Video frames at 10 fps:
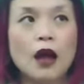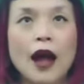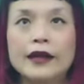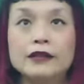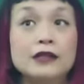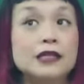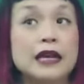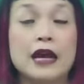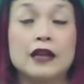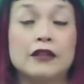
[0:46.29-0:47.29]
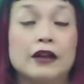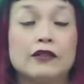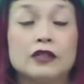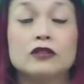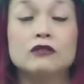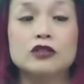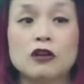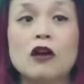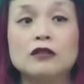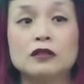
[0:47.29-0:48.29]
I didn't say anything, I was just so
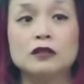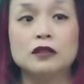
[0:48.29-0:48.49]
shocked.